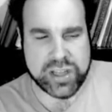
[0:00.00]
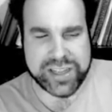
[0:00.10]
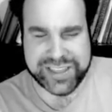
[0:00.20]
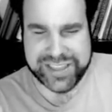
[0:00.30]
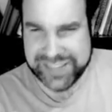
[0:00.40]

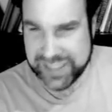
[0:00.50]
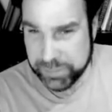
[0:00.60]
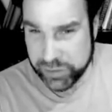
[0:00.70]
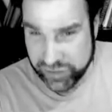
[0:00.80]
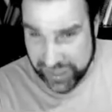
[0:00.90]
is that a
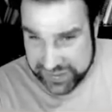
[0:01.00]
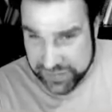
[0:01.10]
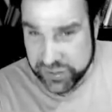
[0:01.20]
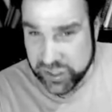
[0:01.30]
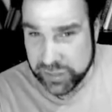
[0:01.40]

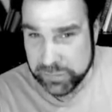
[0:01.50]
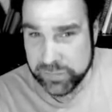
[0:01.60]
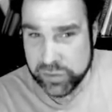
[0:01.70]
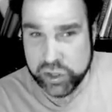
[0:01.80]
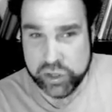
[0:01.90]
progressive term?
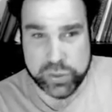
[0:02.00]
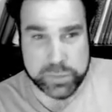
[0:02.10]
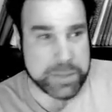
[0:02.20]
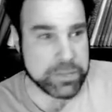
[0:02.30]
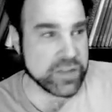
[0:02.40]

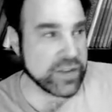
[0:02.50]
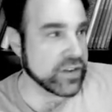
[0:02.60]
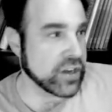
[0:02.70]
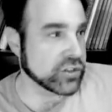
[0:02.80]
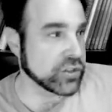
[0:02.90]
Would people have
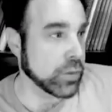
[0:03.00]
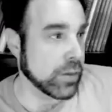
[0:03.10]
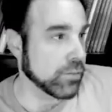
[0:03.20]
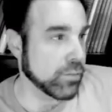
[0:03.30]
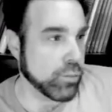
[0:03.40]
even understood
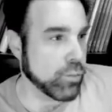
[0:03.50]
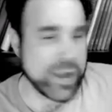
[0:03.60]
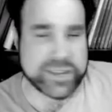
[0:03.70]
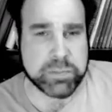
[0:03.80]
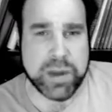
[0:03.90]
what
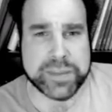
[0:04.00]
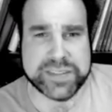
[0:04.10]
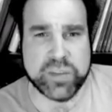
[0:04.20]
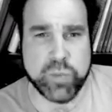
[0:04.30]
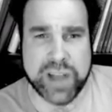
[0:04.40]
white
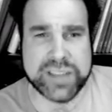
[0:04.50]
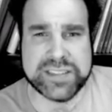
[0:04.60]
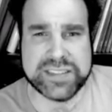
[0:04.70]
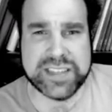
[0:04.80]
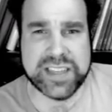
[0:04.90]
supremacy
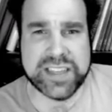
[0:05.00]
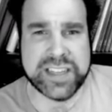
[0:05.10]
was